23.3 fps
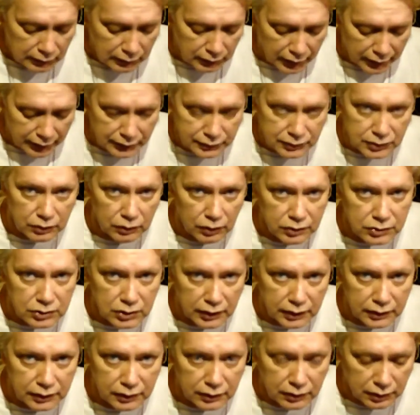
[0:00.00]
Ladies, it looks
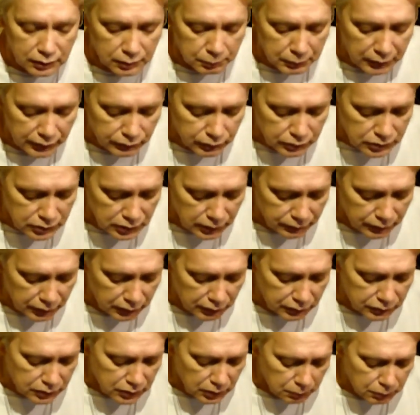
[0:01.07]
like you're going to be
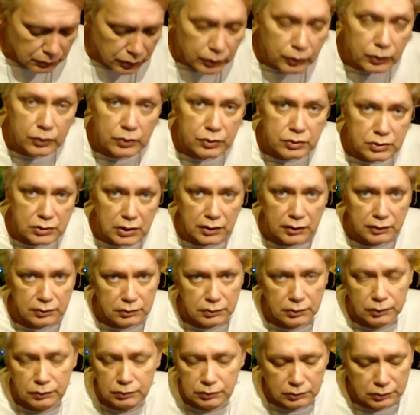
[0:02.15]
receiving some news that
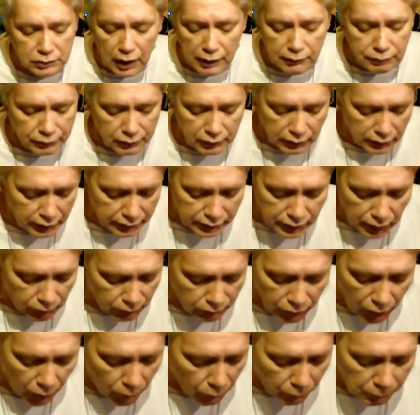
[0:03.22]
you definitely
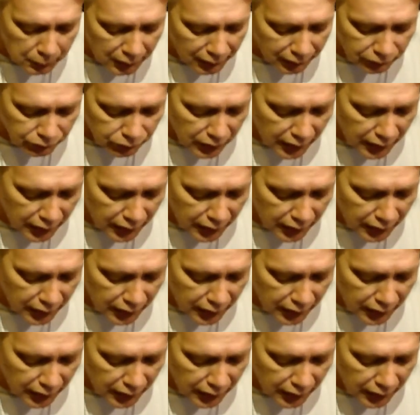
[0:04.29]
don't know about